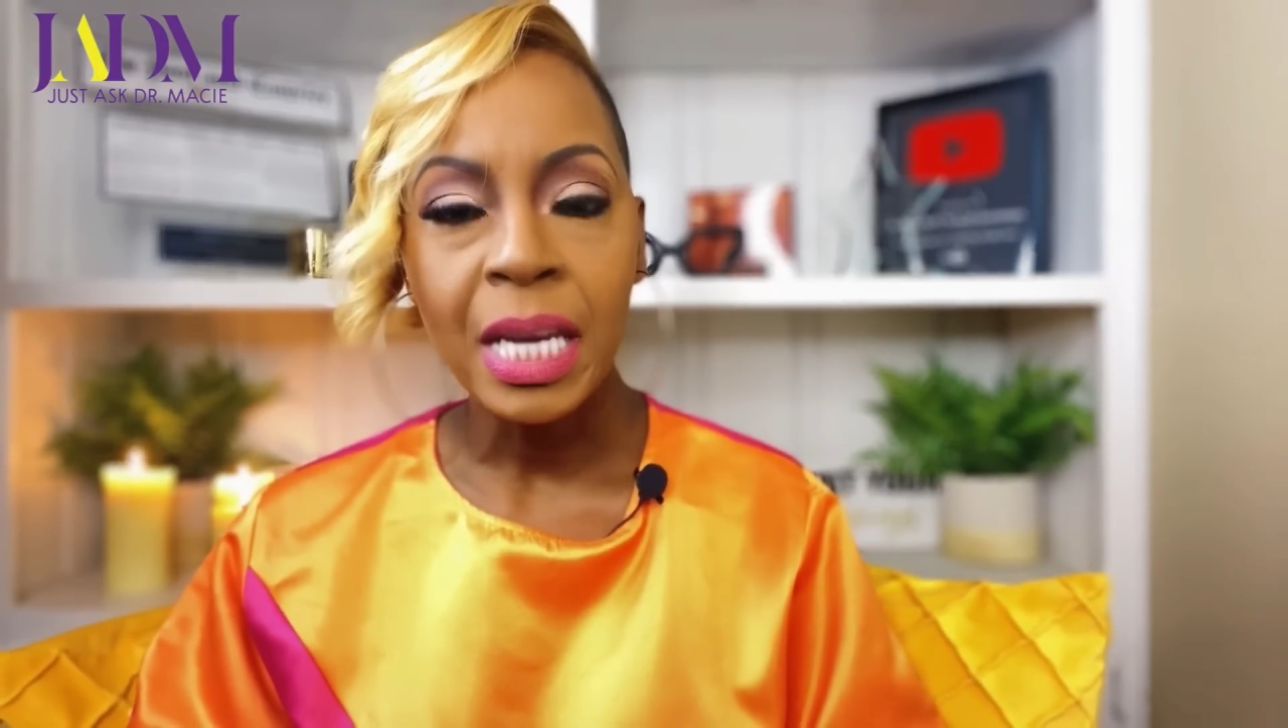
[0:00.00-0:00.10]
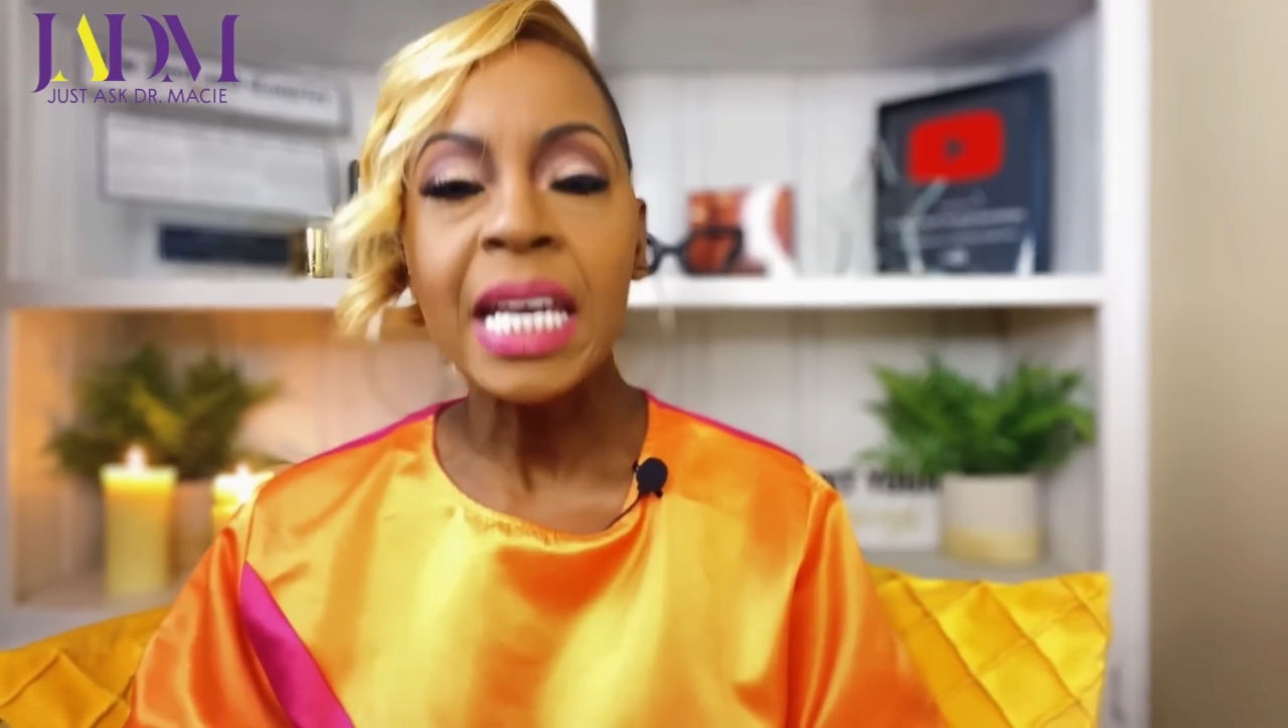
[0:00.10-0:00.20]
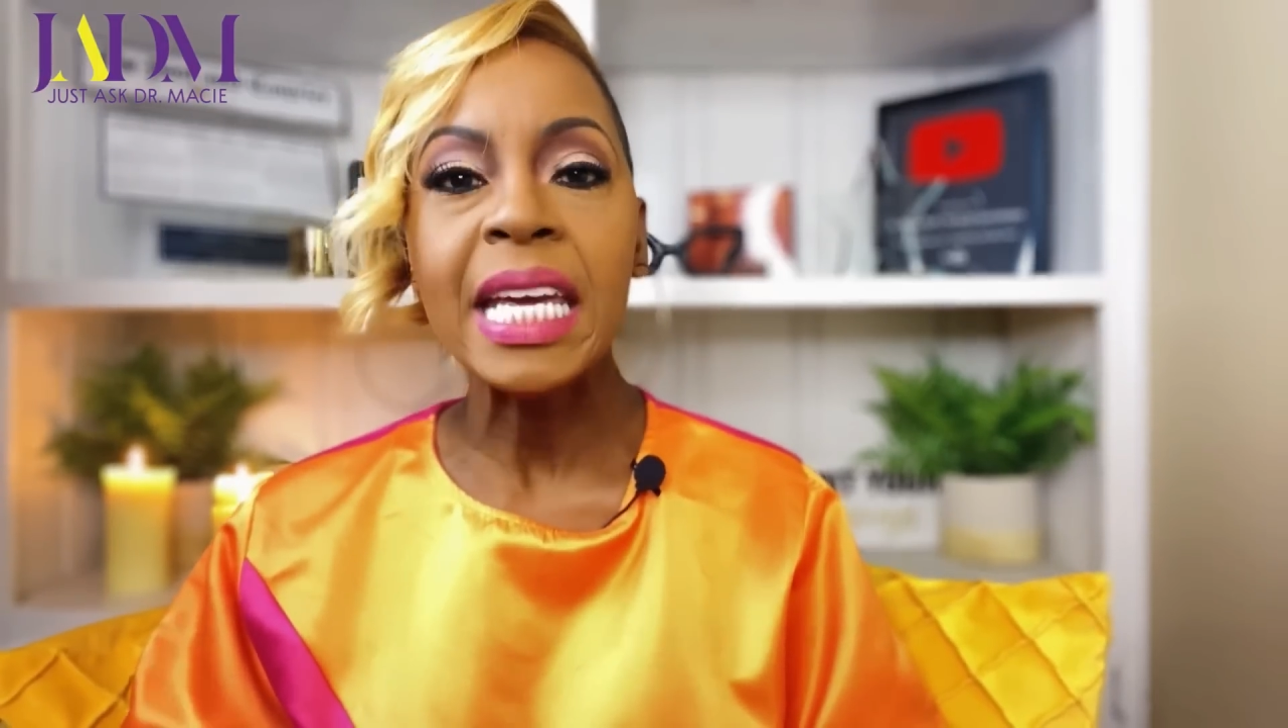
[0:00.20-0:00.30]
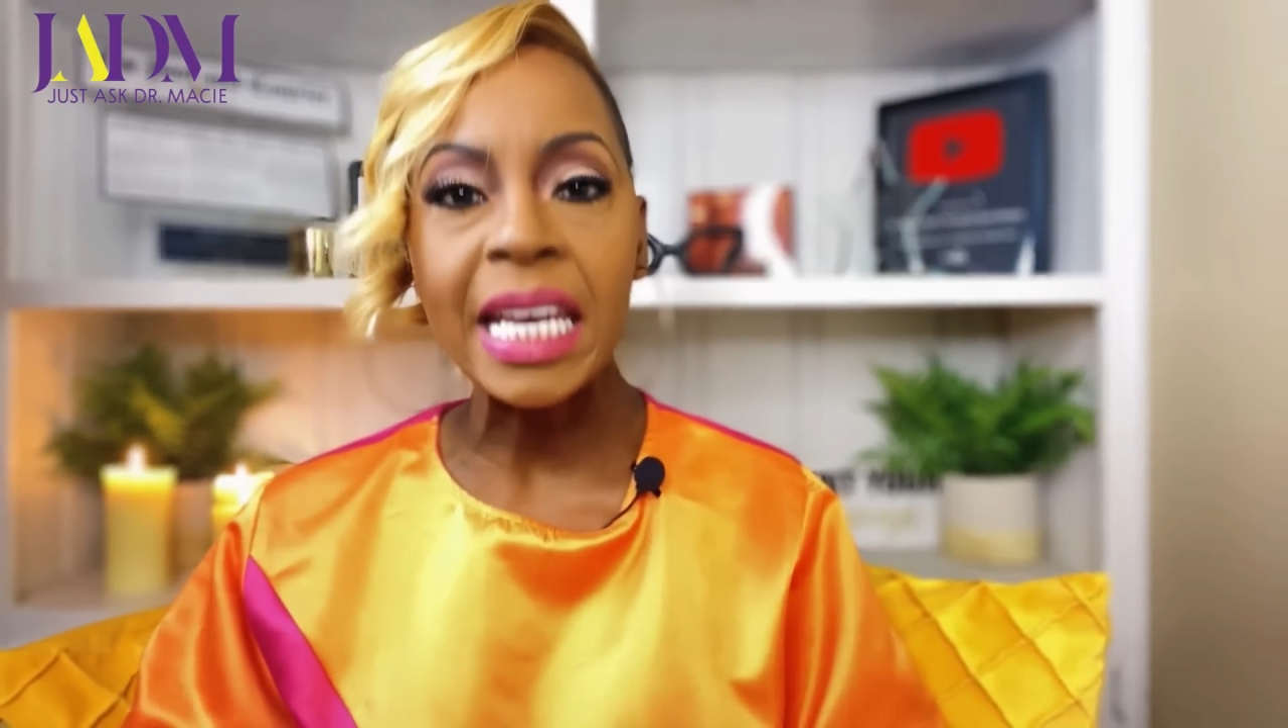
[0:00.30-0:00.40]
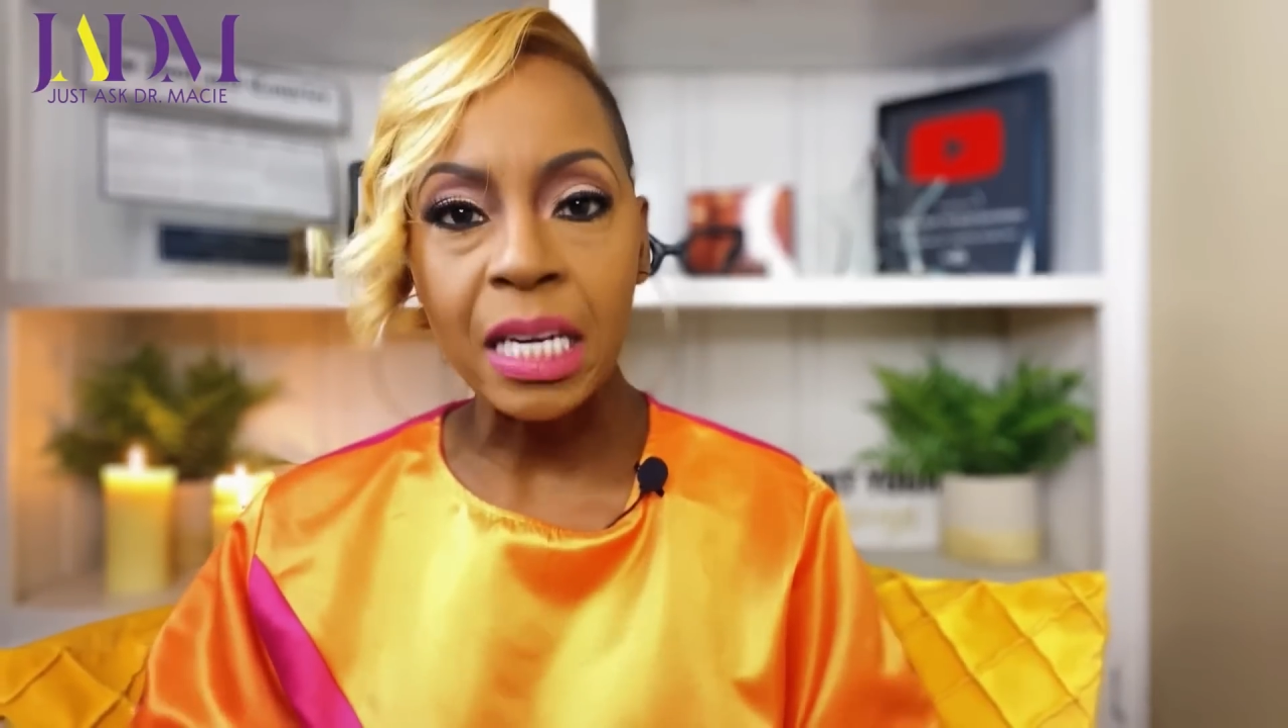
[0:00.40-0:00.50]

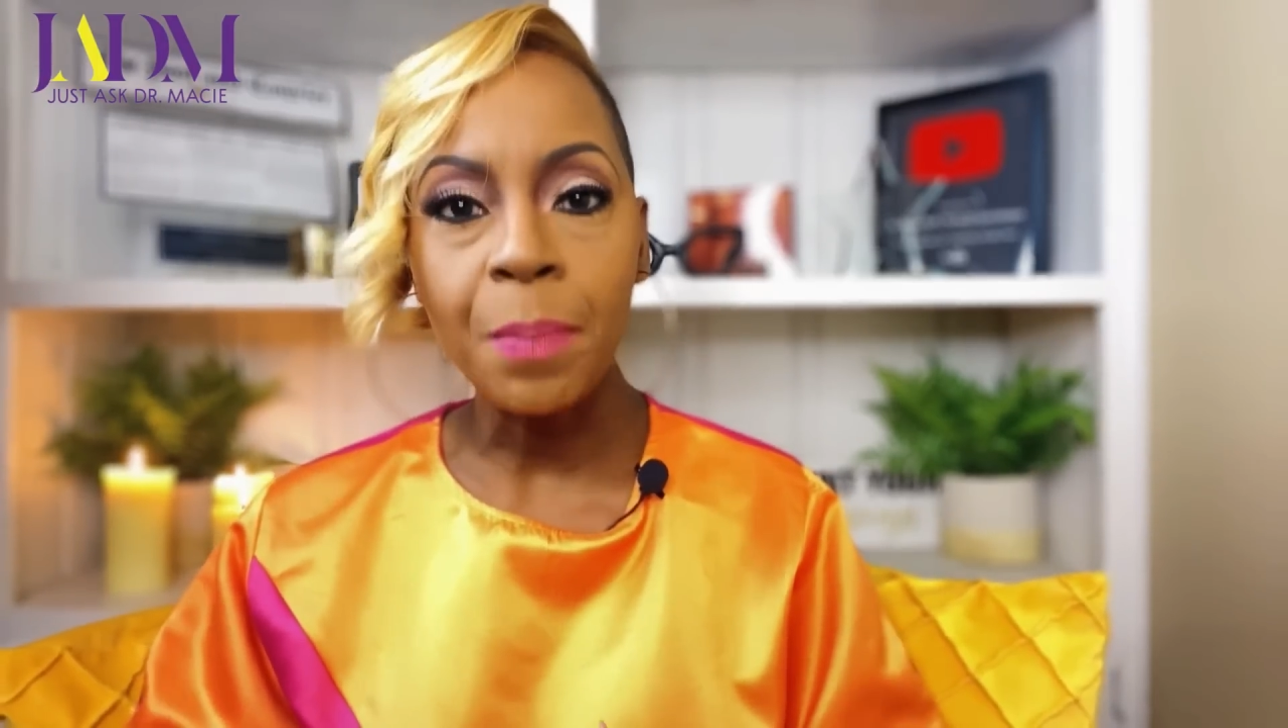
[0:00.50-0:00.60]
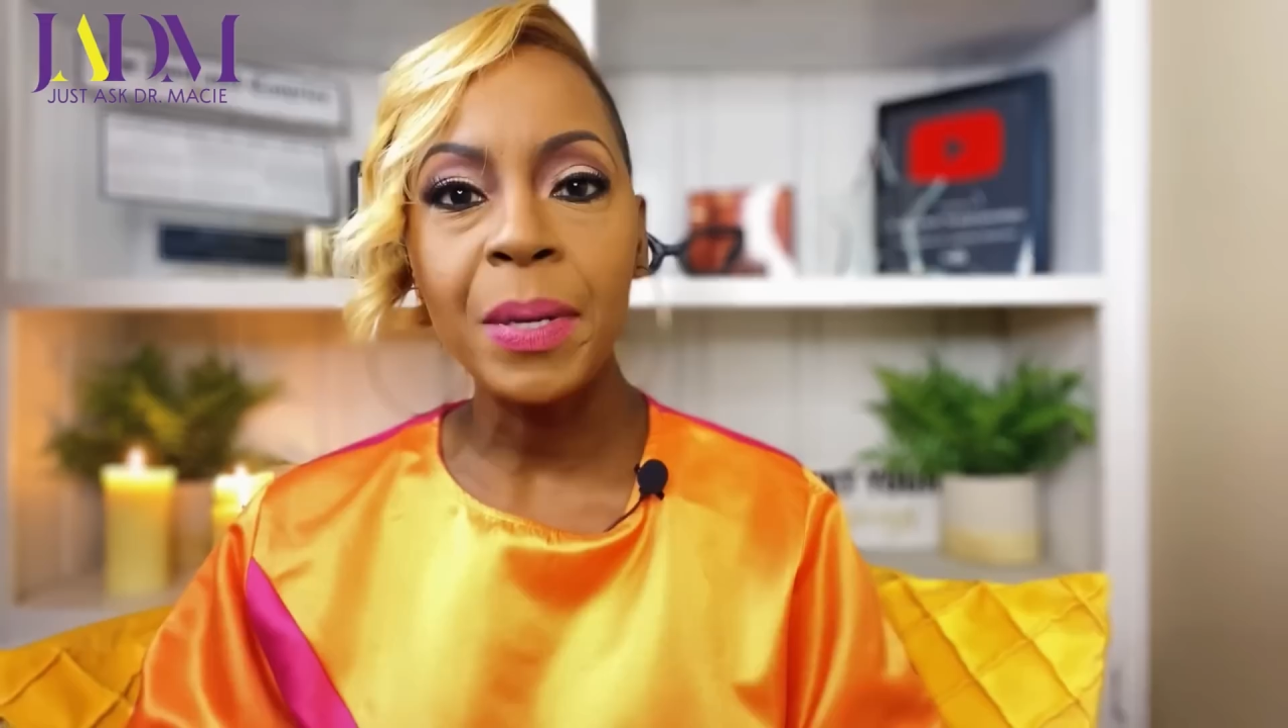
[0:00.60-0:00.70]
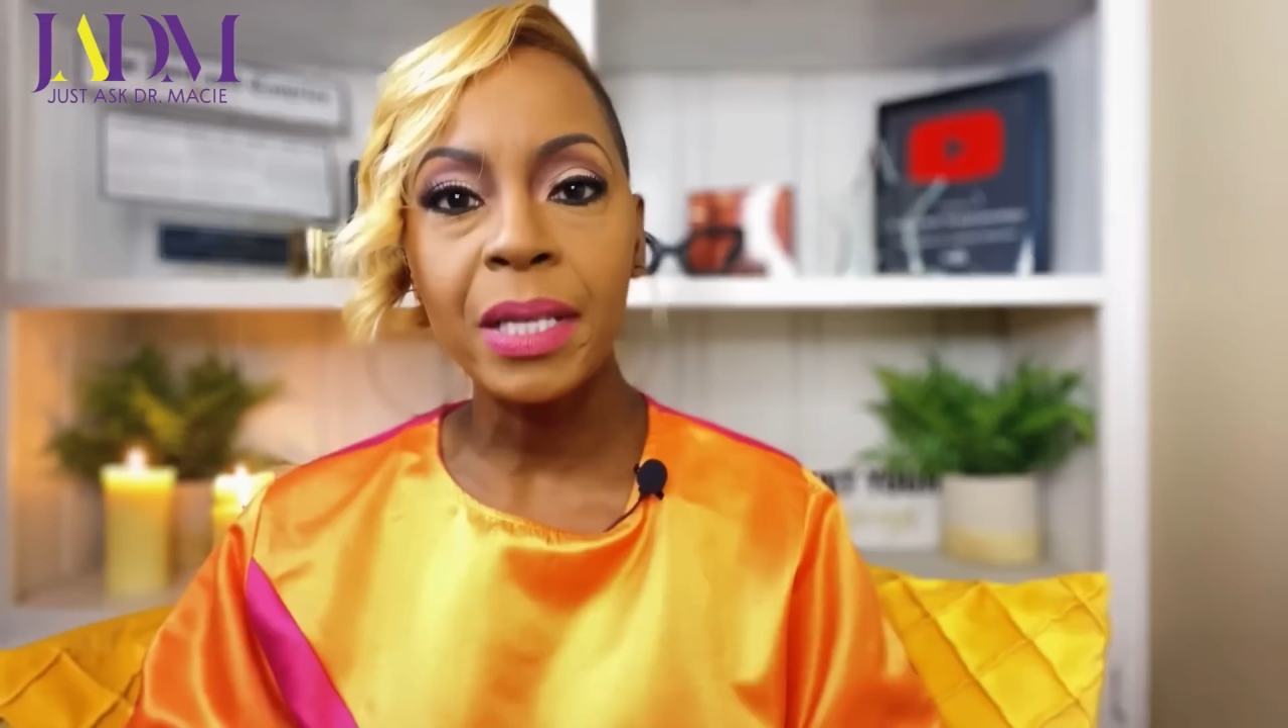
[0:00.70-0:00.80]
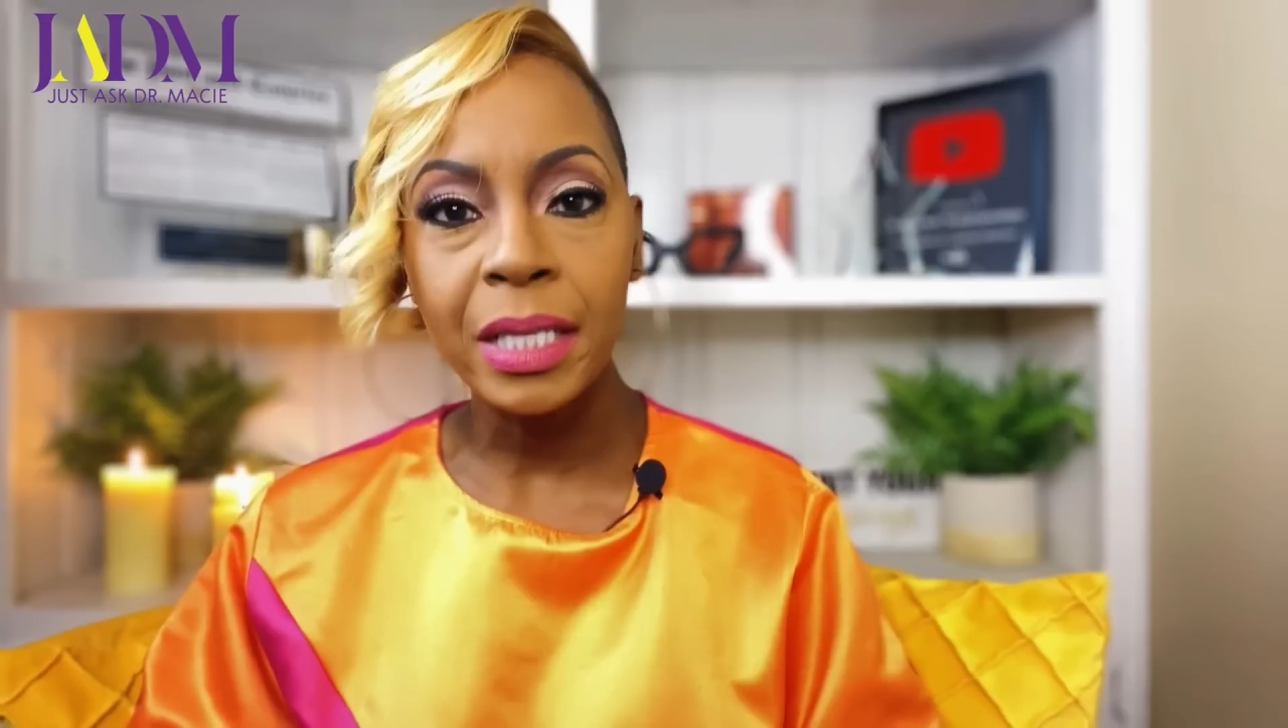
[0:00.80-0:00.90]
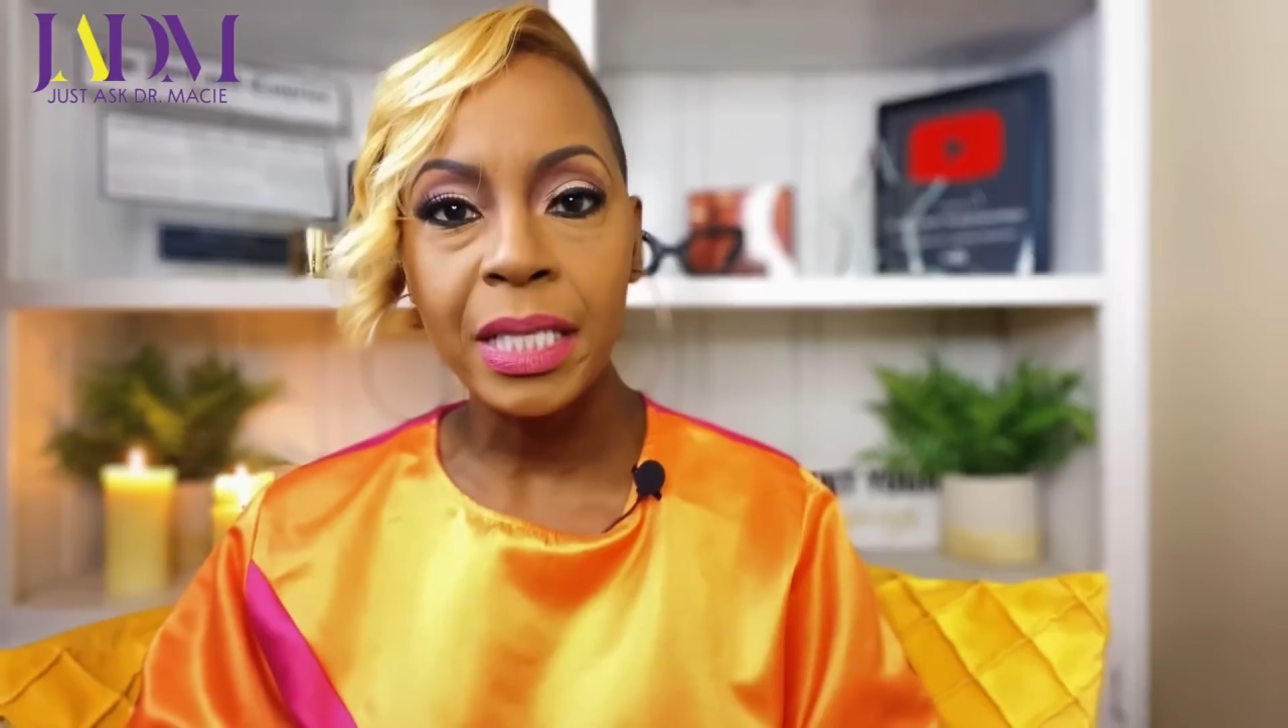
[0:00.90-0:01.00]

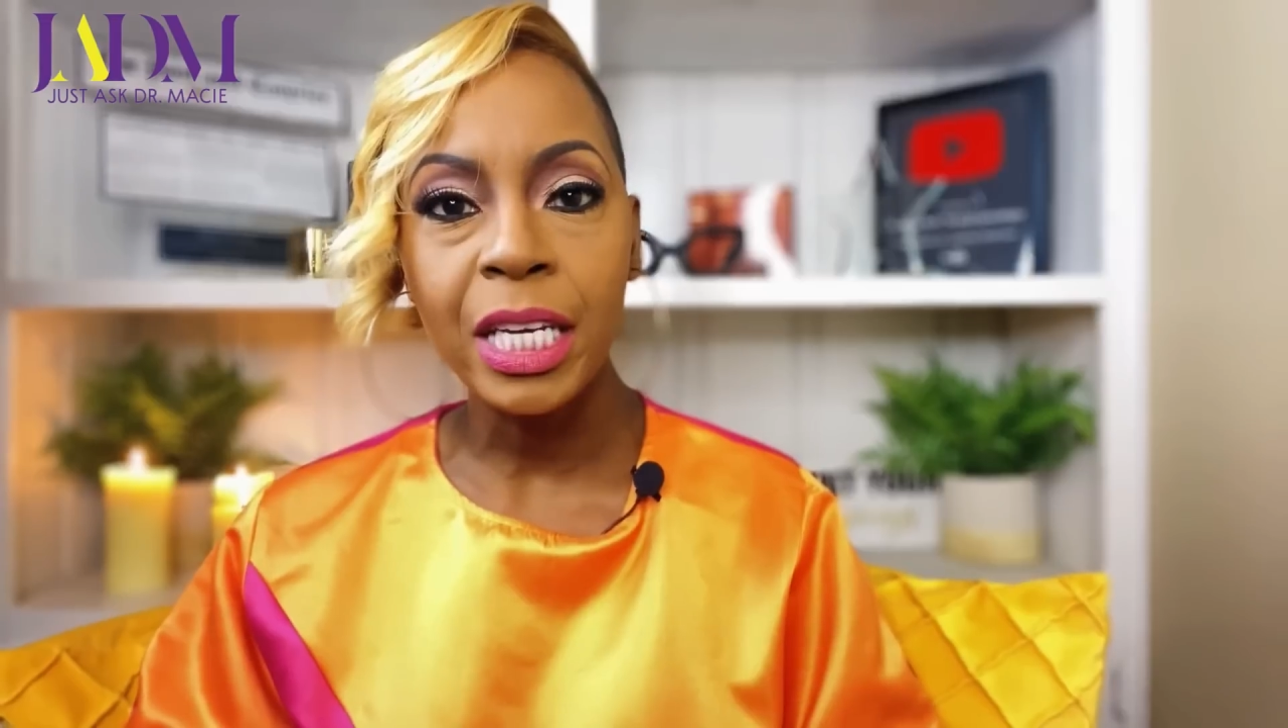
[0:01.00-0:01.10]
inability